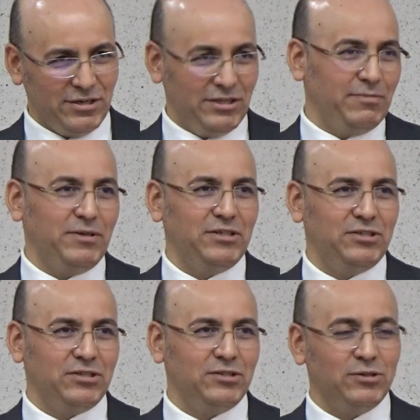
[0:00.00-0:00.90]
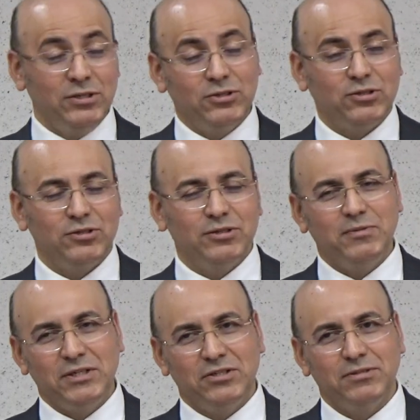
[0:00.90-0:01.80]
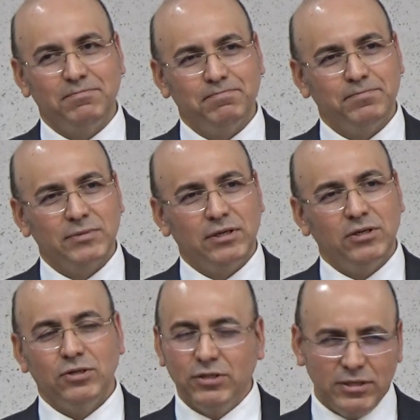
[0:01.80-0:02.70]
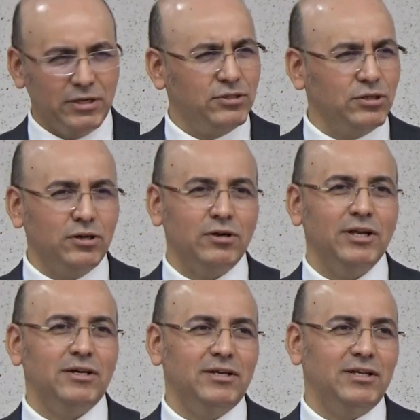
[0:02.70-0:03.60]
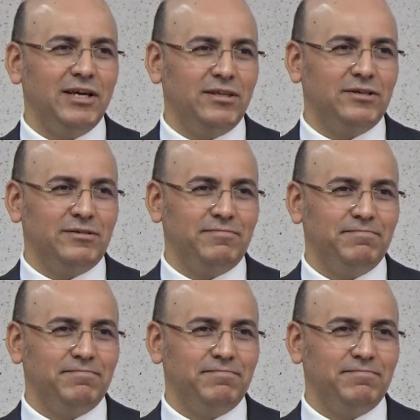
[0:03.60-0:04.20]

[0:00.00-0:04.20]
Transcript: on the beach or the shore of the beach, you know that sooner or later,